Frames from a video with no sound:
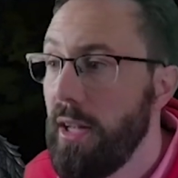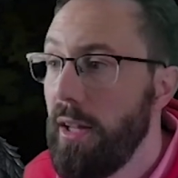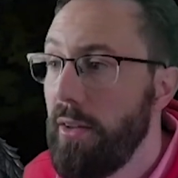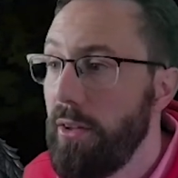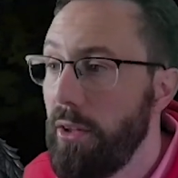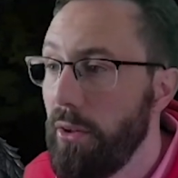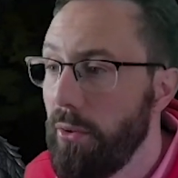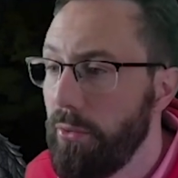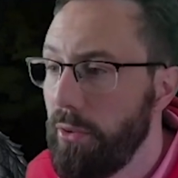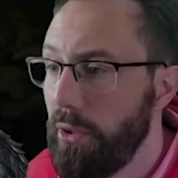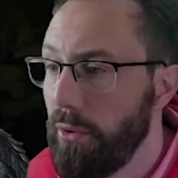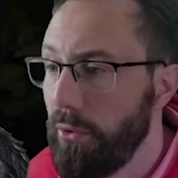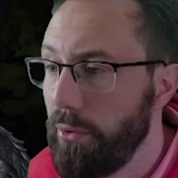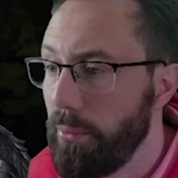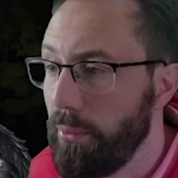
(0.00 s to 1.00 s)
The only
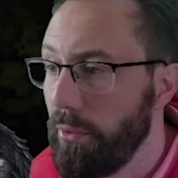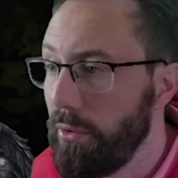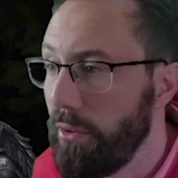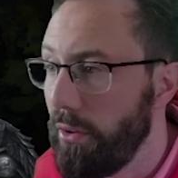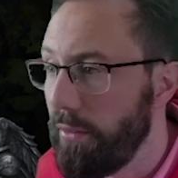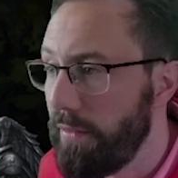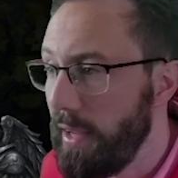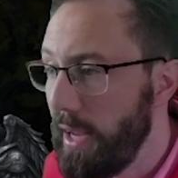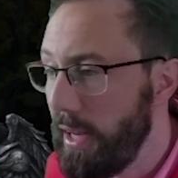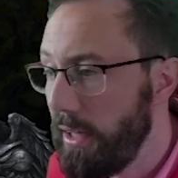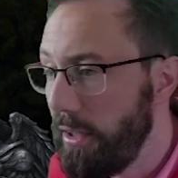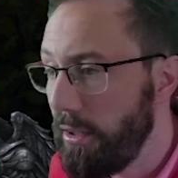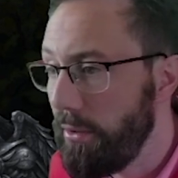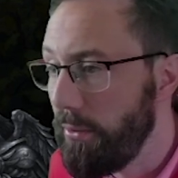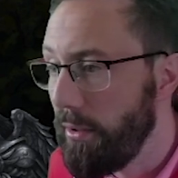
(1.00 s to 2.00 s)
other one of any
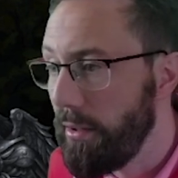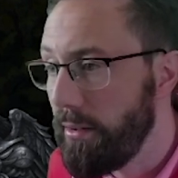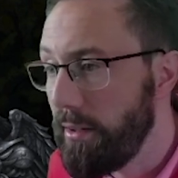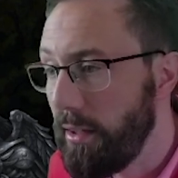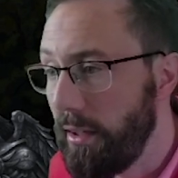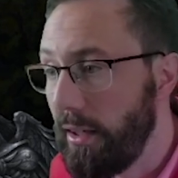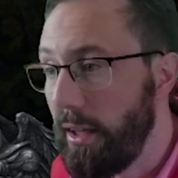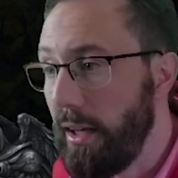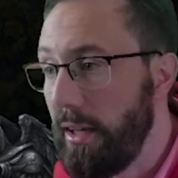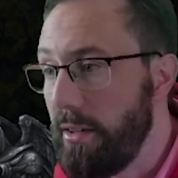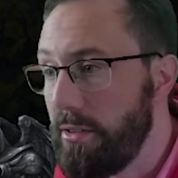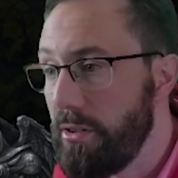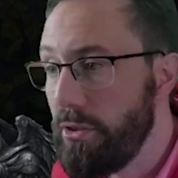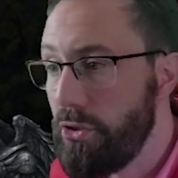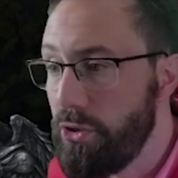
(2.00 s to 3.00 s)
note, I think,
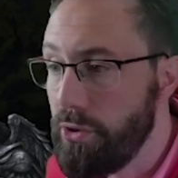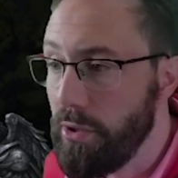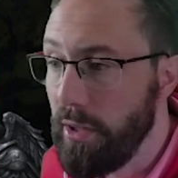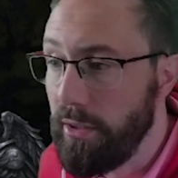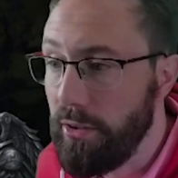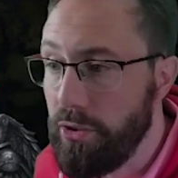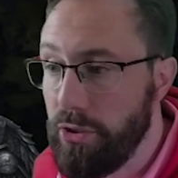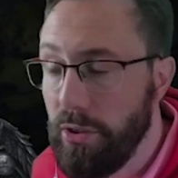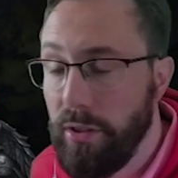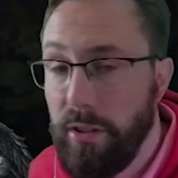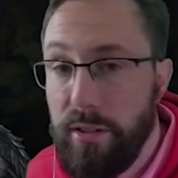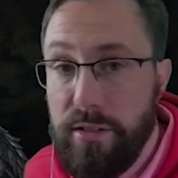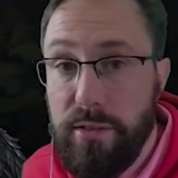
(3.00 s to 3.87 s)
is Striding Giant.